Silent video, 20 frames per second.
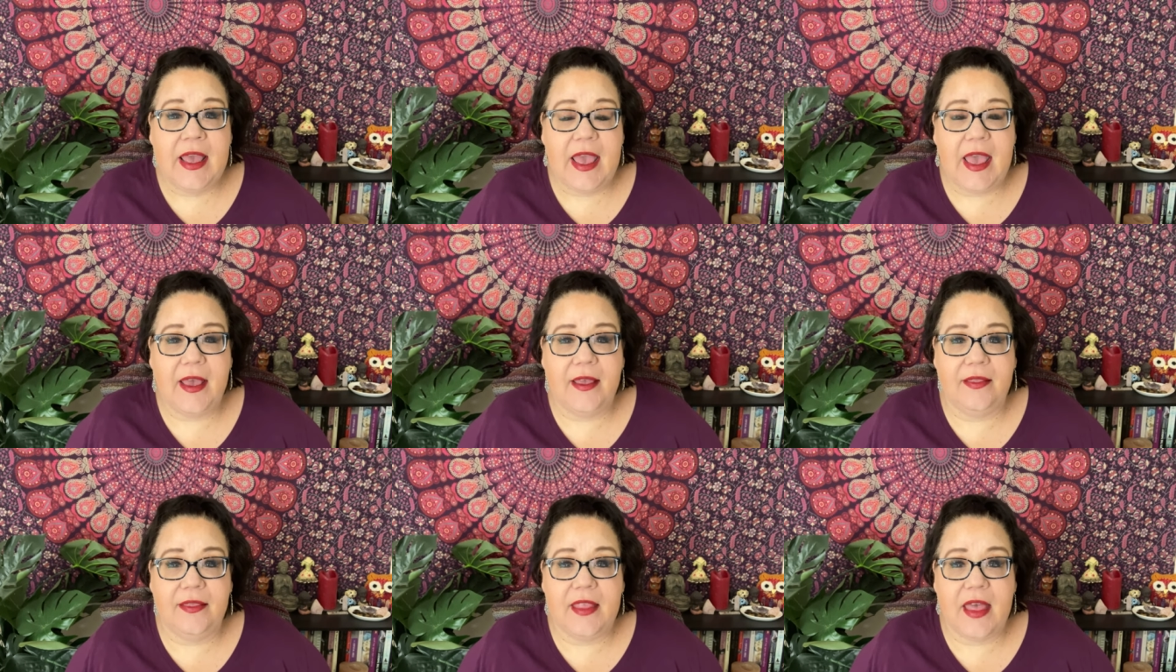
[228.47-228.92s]

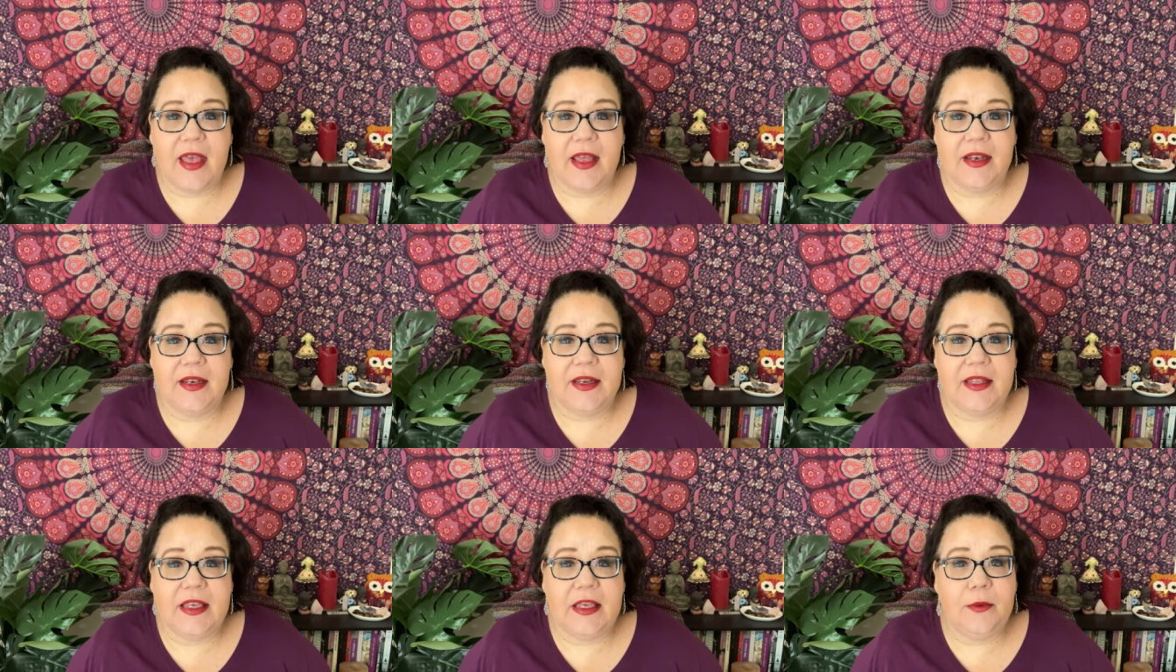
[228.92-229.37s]
and
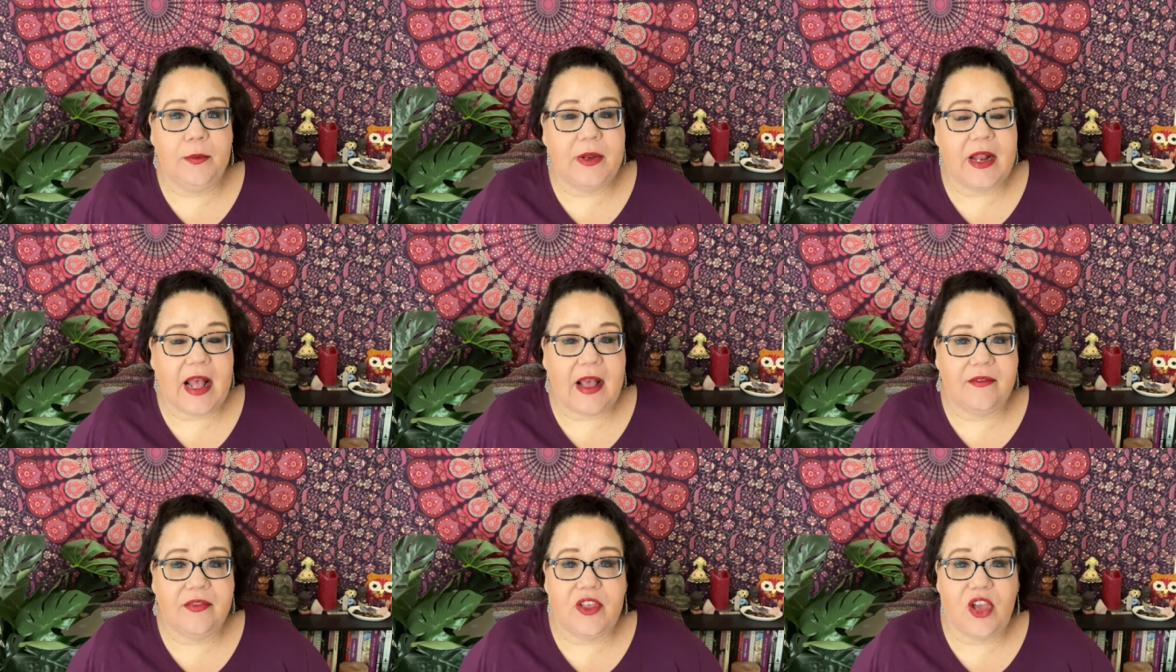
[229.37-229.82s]
then he would
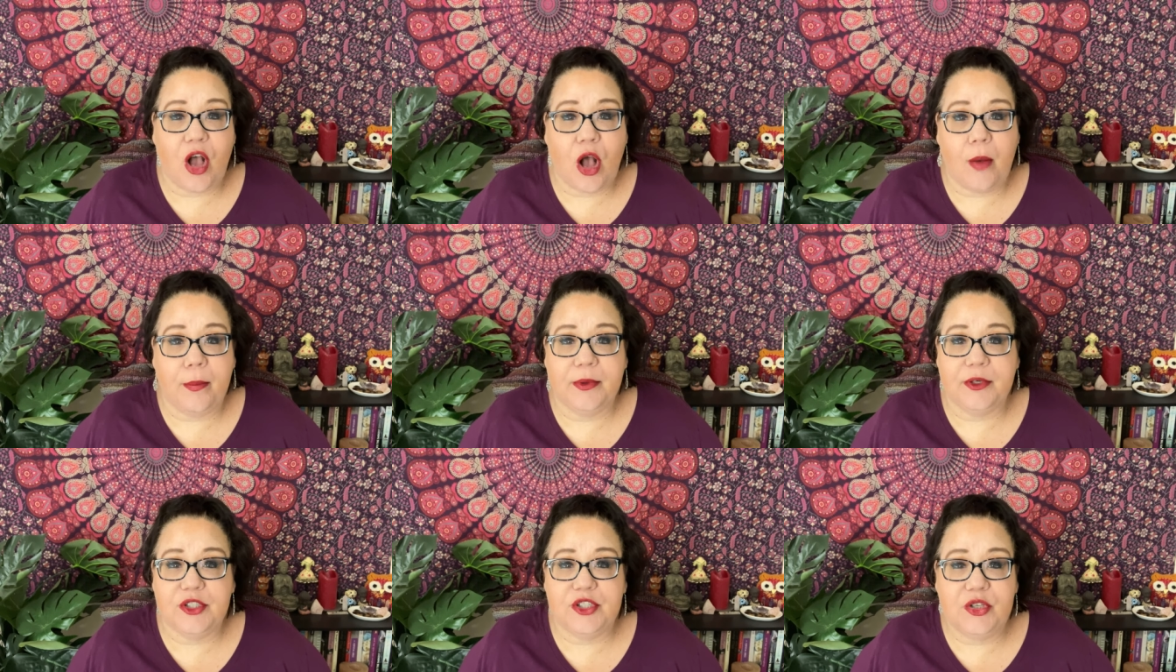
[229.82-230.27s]
have the
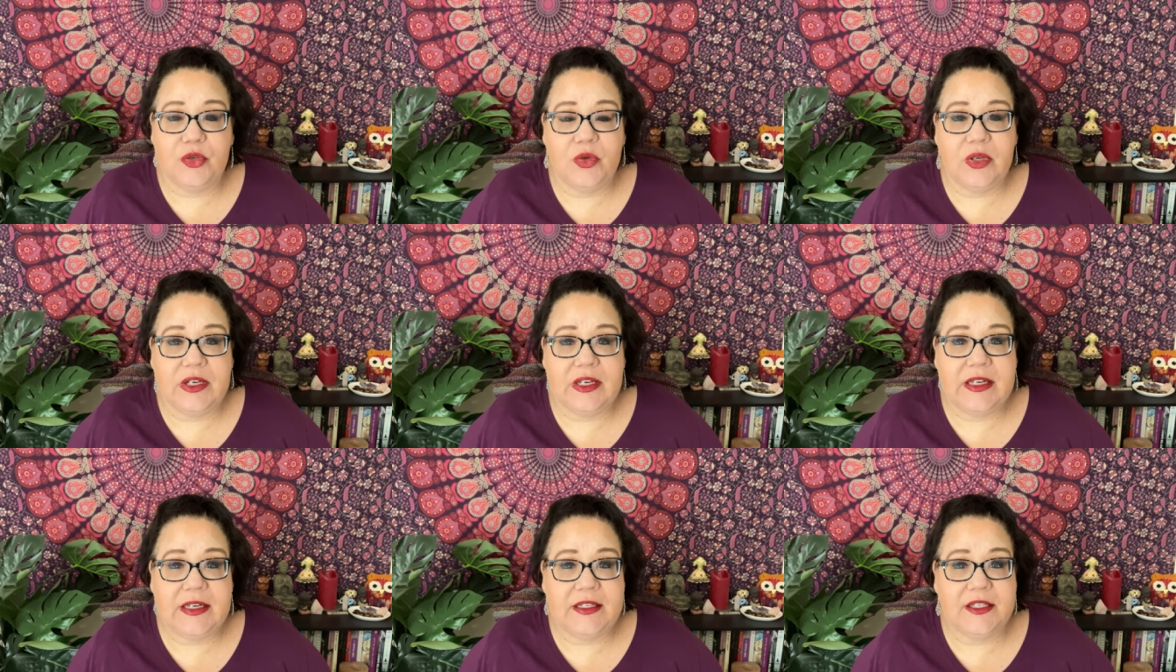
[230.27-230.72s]

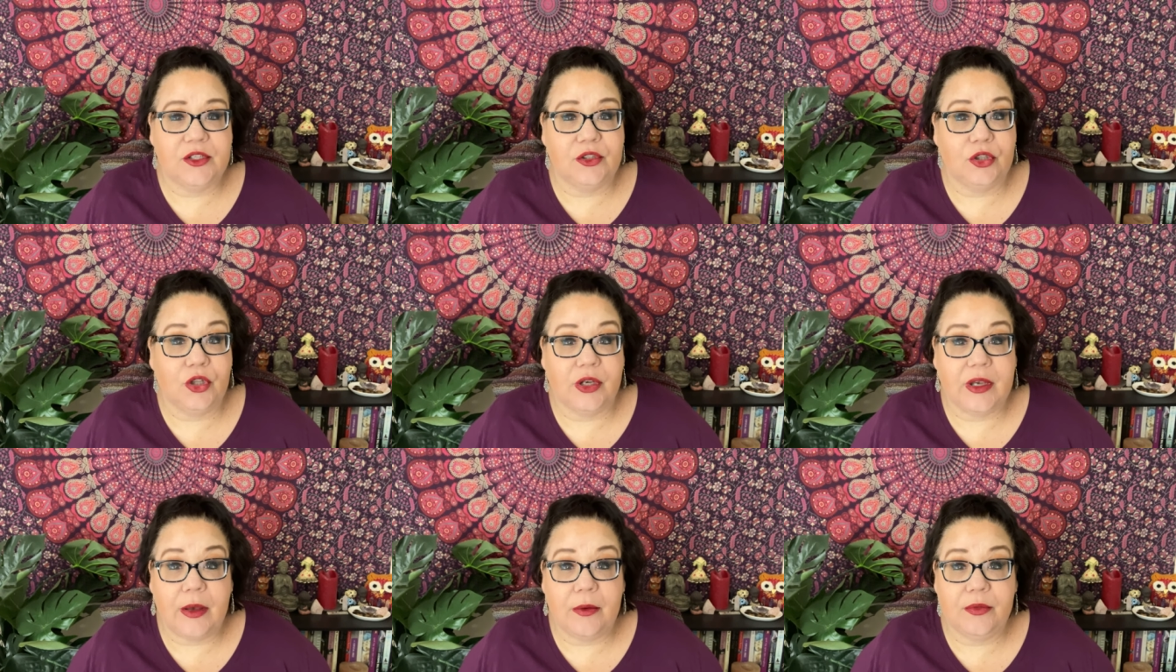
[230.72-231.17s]
opportunity to
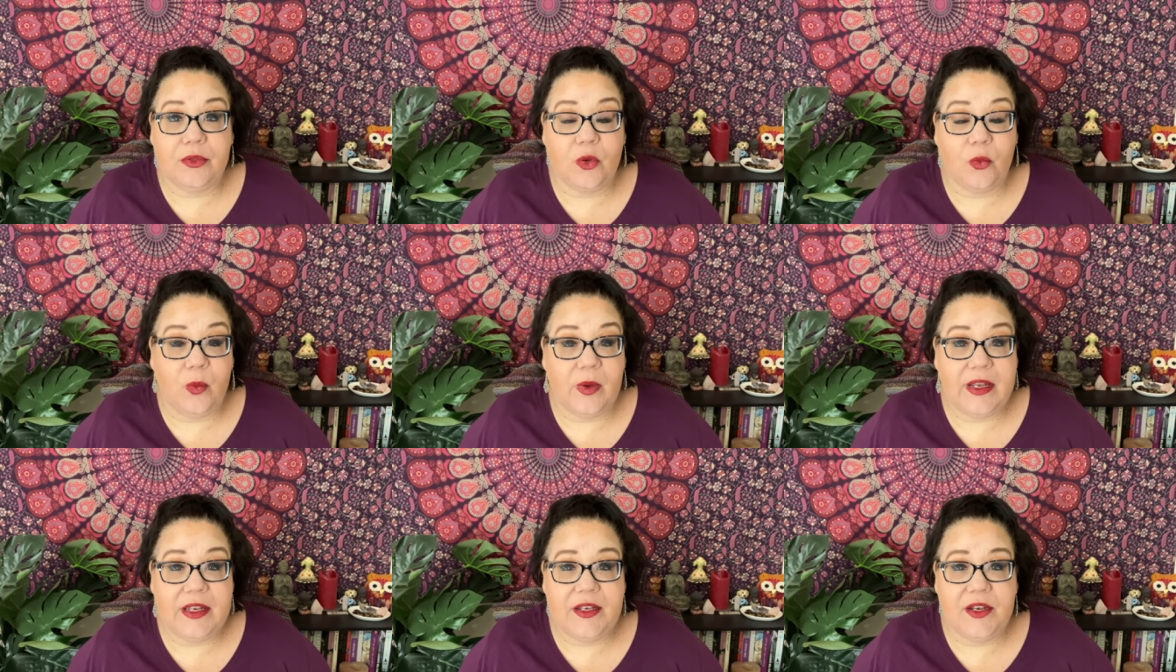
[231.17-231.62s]
look out the
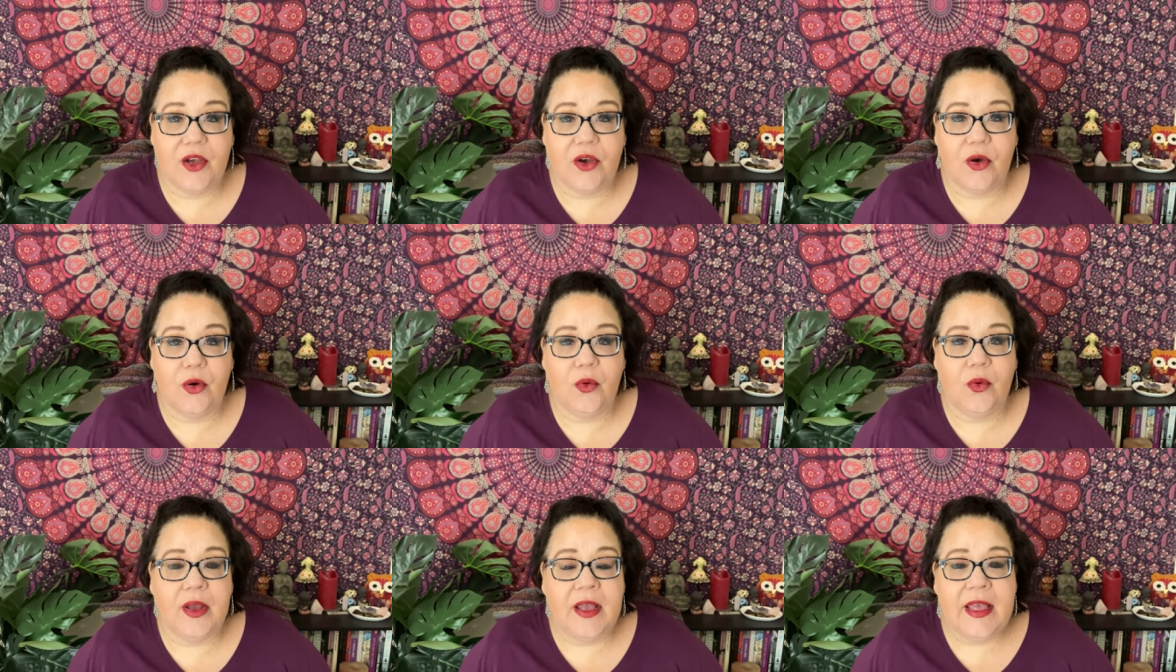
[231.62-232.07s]

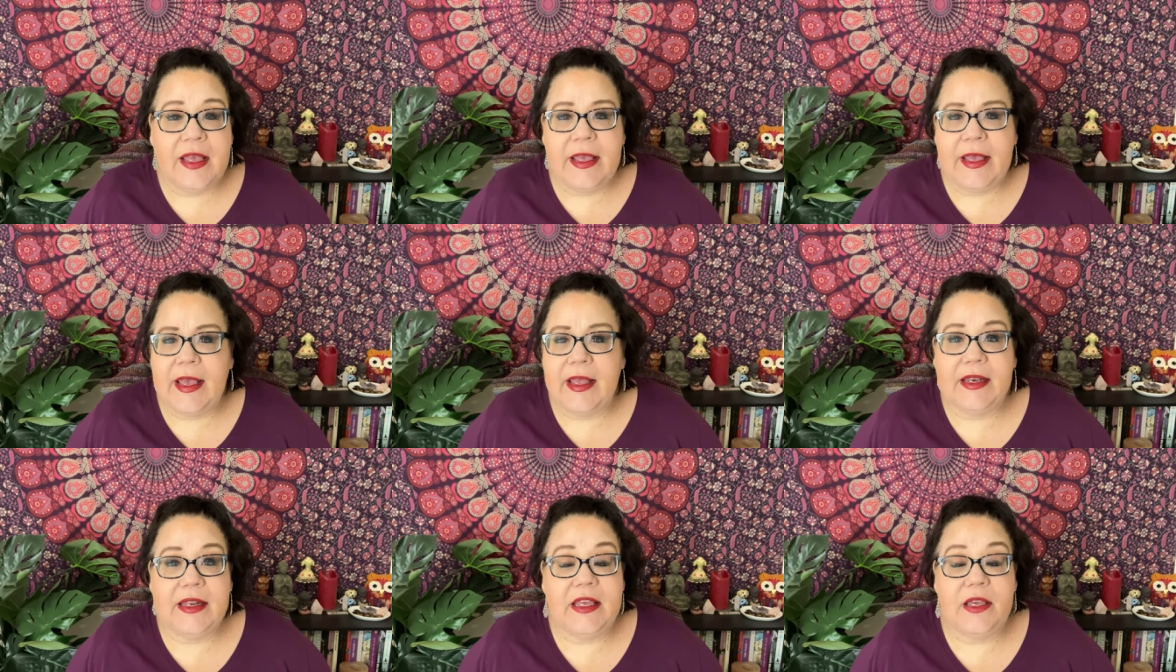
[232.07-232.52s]
window
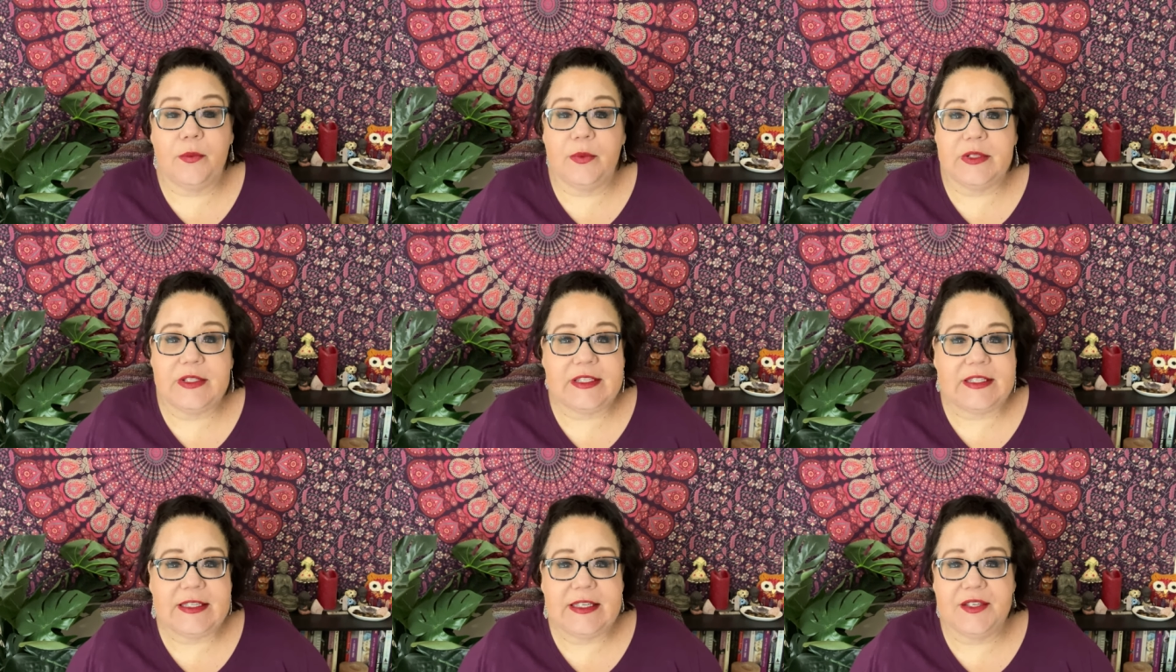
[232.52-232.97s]
and he
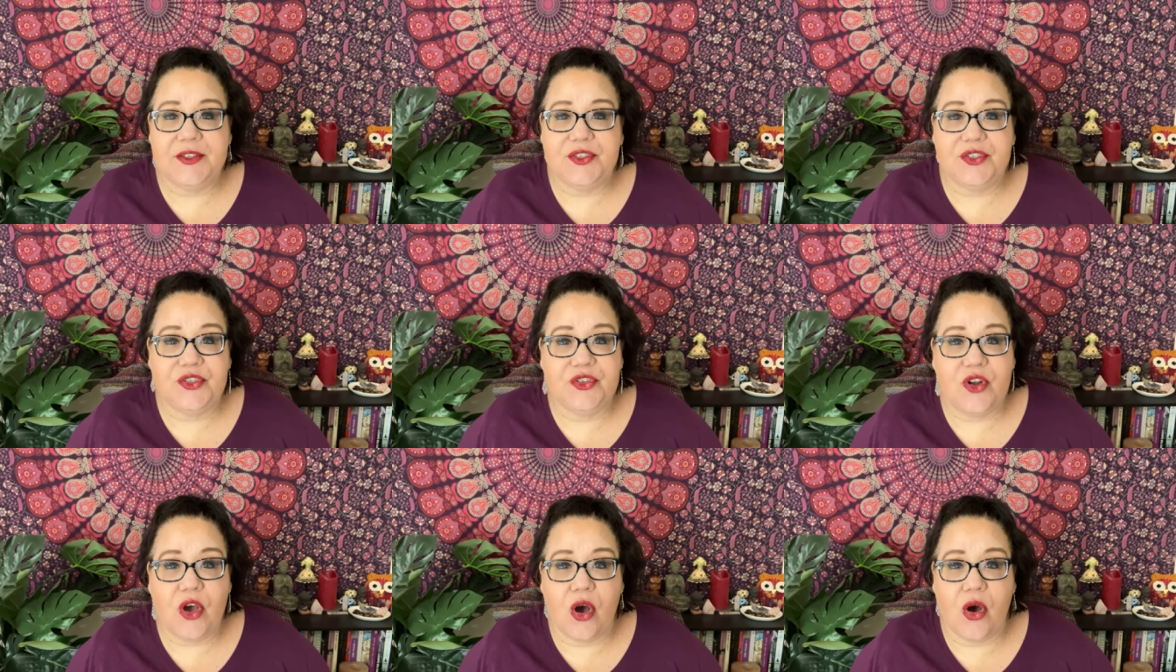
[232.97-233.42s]
would see
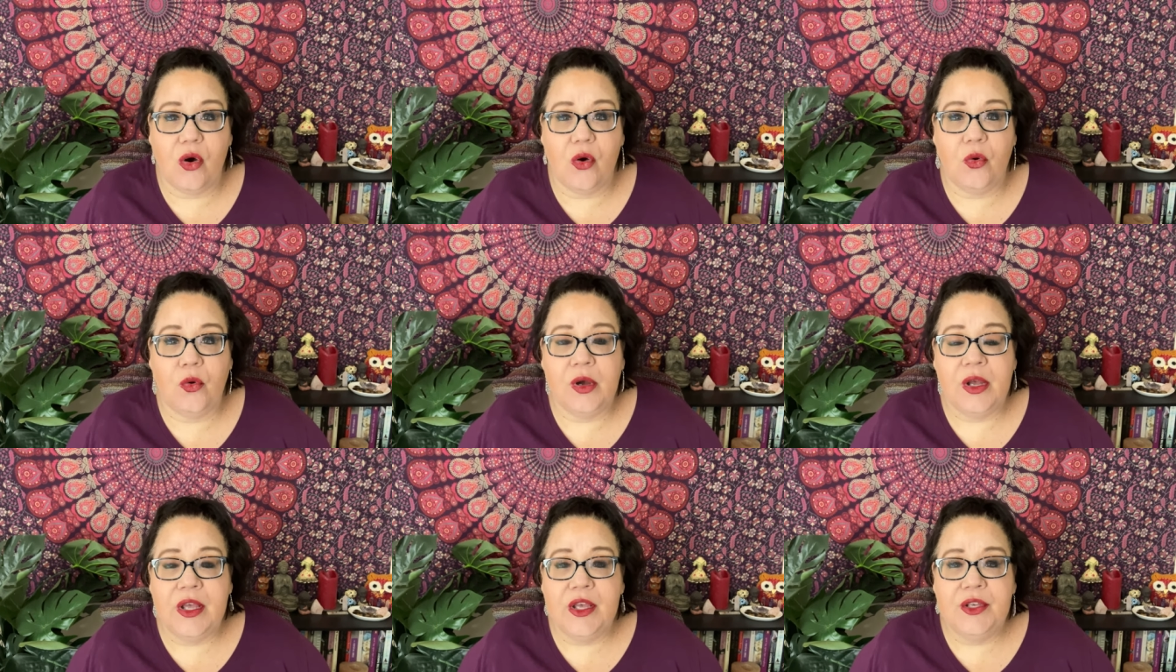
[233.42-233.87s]

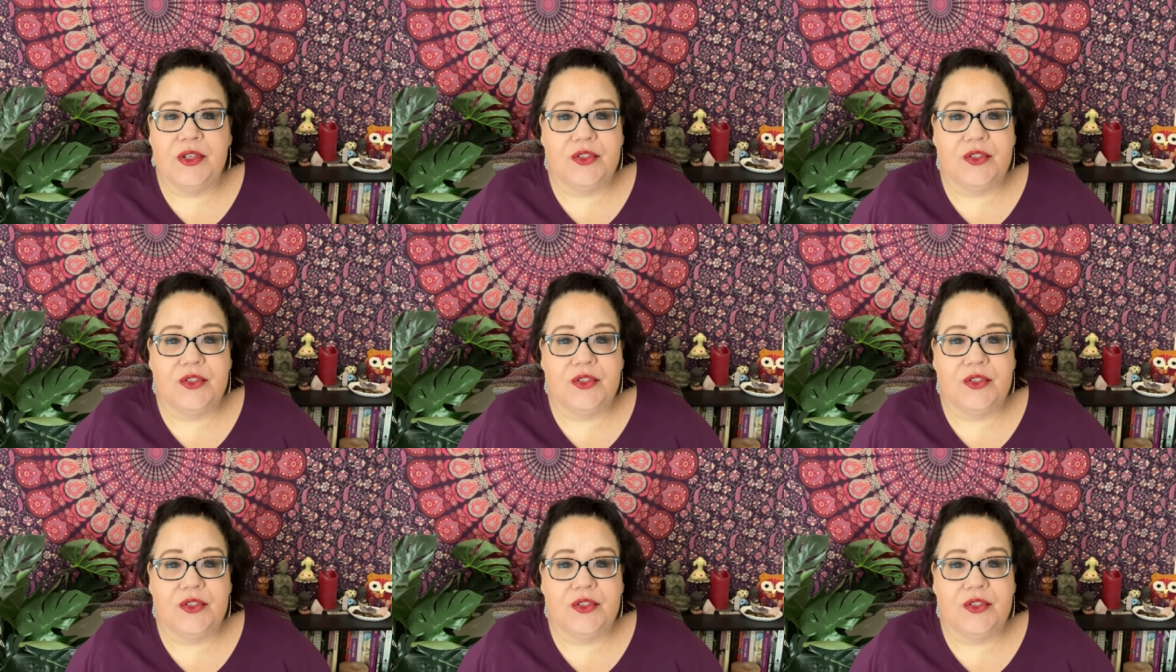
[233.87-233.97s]
snow.